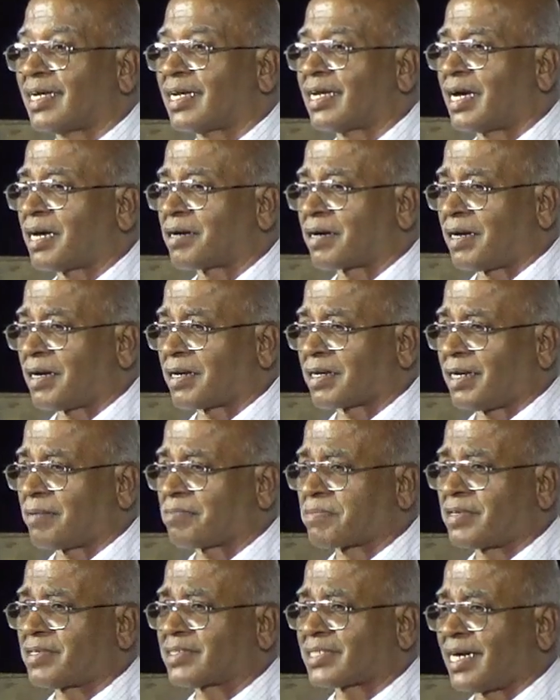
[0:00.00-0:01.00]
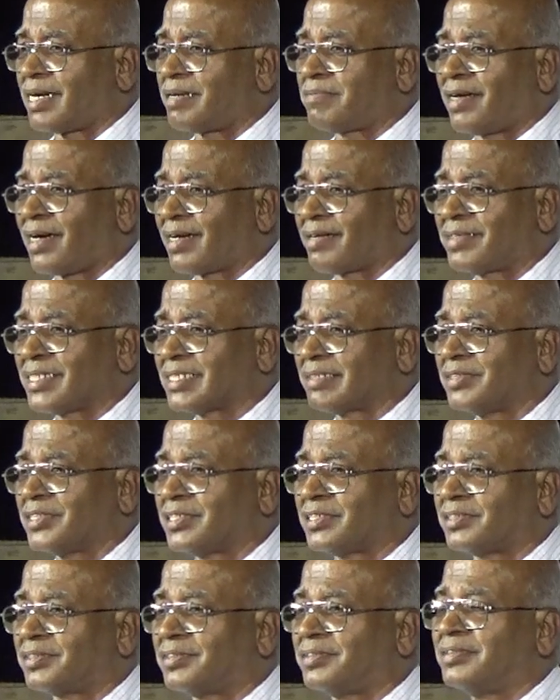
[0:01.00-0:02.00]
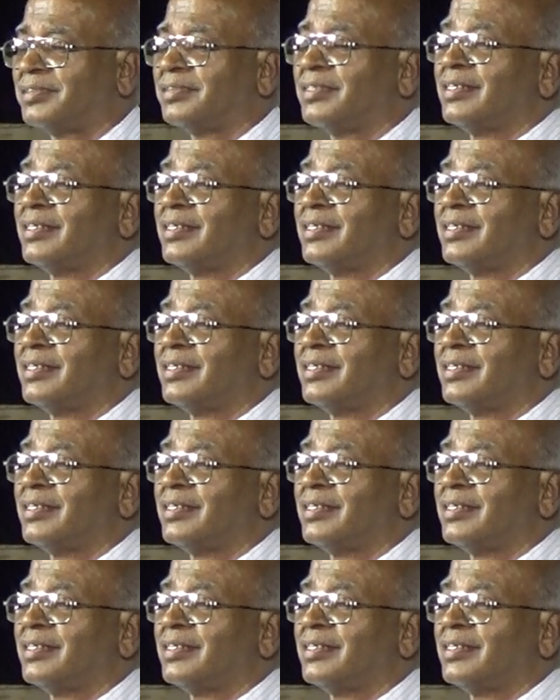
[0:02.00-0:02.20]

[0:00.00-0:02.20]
I am always with you,